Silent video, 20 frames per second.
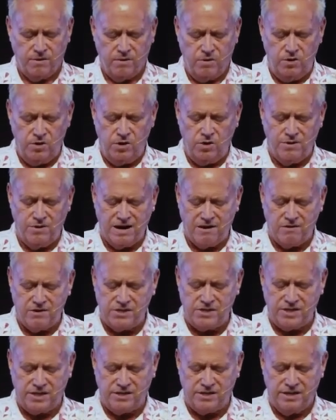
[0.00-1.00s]
Who you are
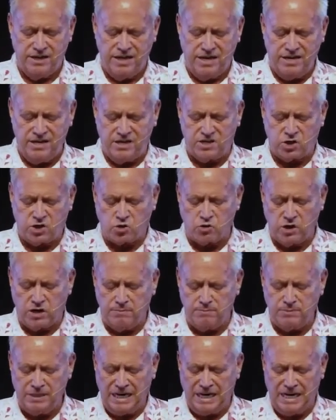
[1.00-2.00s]
is
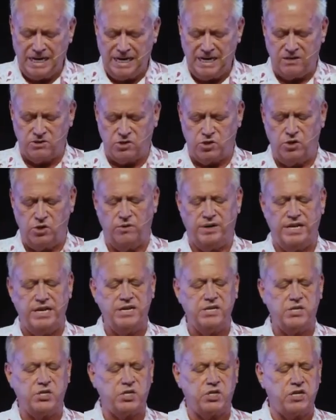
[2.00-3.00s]
inextricably linked to and
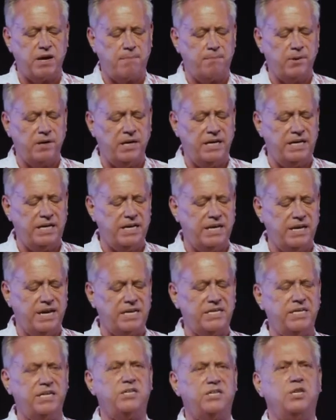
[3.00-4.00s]
inseparably
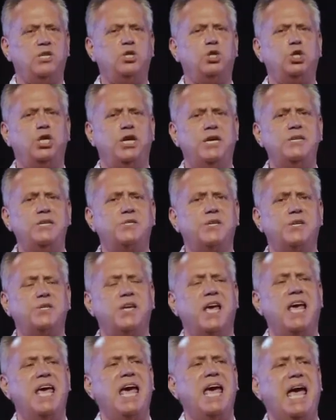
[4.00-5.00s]
connected to
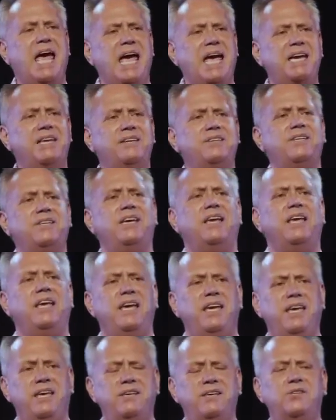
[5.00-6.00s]
Jesus and
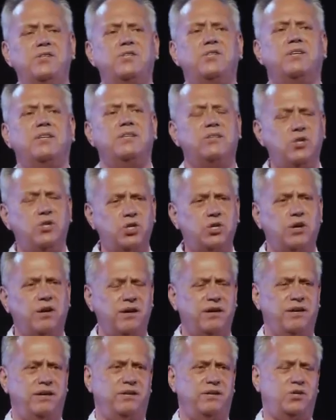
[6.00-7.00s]
his
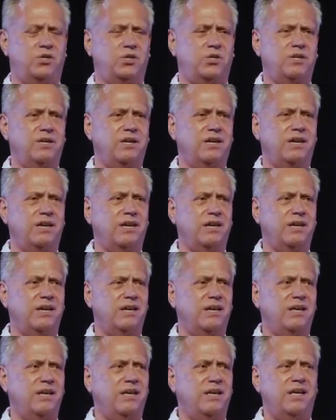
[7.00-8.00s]
church.
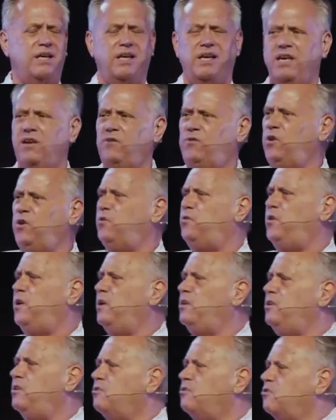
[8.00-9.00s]
If you
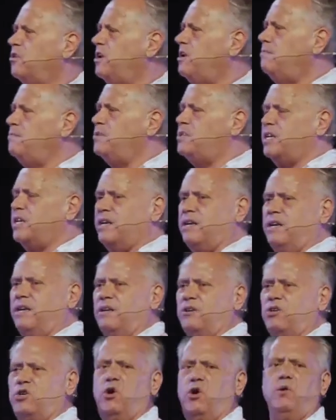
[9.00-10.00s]
feel your dreams are
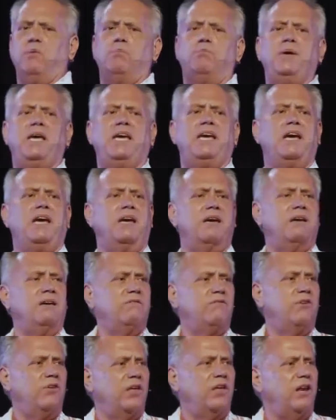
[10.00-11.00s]
too
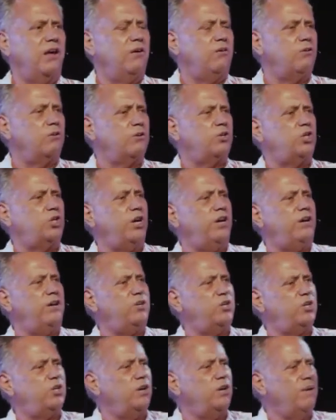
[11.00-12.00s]
big for the local
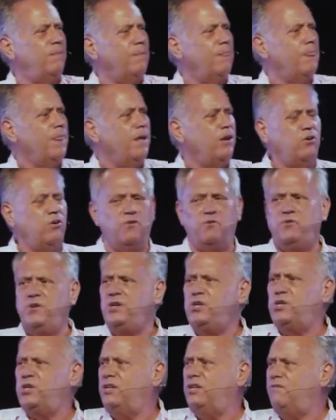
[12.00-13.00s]
church, your
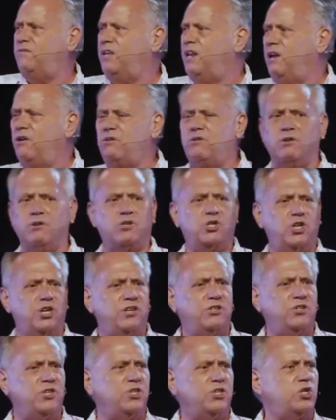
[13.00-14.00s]
vision of the local
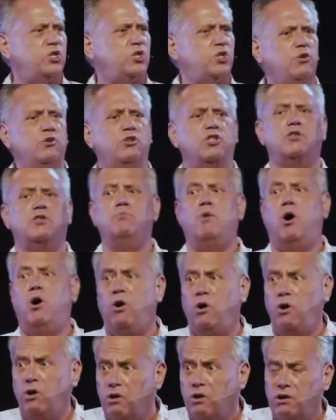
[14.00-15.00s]
church is too
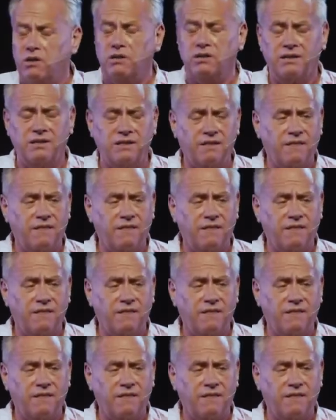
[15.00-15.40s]
small.